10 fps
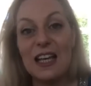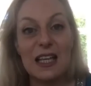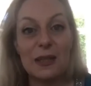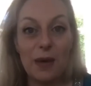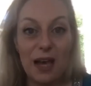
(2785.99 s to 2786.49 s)

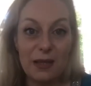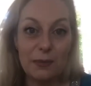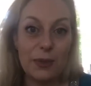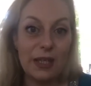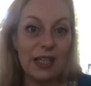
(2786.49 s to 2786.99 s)
It might
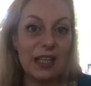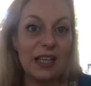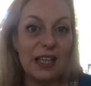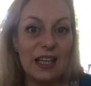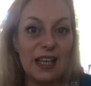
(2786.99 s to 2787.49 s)
be
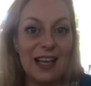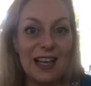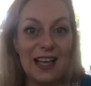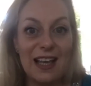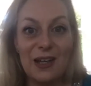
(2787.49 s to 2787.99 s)

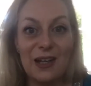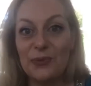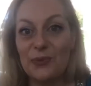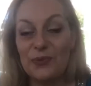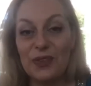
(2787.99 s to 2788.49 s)
uh,
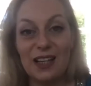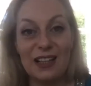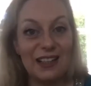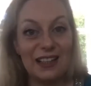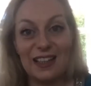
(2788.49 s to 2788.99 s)

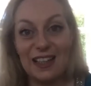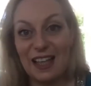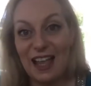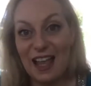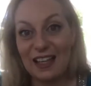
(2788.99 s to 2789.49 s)
uh
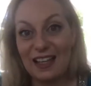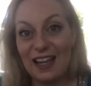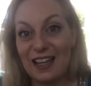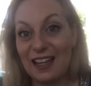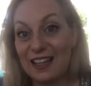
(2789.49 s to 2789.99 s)

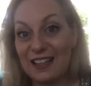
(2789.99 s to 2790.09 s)
like